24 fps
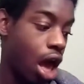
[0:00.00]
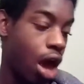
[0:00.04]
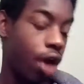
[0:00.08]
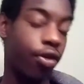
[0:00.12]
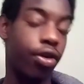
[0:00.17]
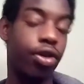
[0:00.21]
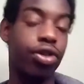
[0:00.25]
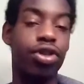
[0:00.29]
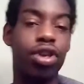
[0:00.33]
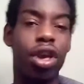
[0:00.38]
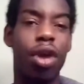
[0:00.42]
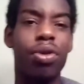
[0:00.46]

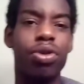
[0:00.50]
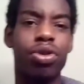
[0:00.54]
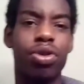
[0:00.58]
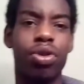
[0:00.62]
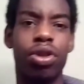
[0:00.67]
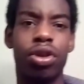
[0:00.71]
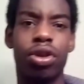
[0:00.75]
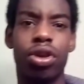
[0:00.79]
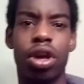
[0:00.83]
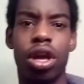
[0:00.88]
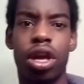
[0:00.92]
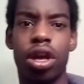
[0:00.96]
originally I was
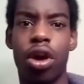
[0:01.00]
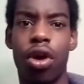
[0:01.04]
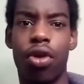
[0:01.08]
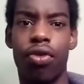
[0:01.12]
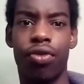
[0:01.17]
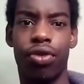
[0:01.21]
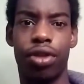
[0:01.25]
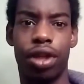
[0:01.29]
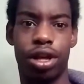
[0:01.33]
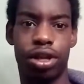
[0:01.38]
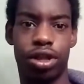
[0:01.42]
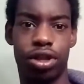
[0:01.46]
only going to go
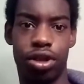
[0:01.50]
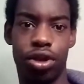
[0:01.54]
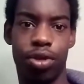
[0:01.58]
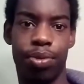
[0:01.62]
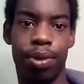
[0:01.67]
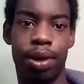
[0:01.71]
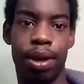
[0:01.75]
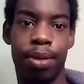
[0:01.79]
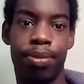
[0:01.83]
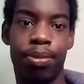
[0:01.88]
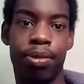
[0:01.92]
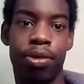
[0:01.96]
for like two
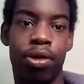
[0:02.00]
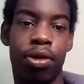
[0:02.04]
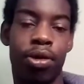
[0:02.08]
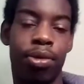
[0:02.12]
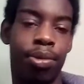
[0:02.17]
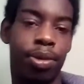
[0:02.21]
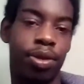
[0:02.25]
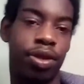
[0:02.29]
people,